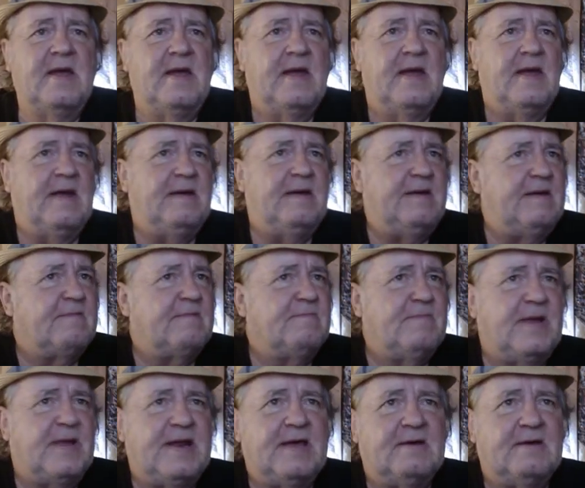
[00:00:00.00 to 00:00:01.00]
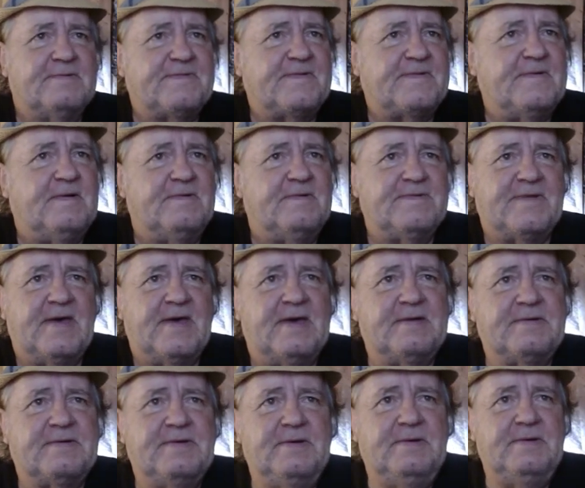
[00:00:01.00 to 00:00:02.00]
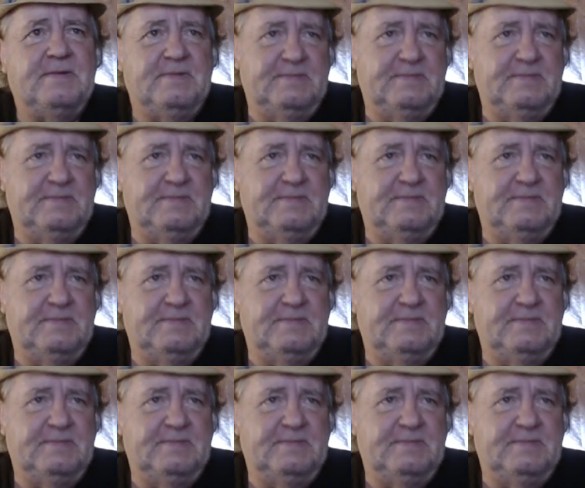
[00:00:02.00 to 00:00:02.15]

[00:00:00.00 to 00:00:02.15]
And everybody else knows that too.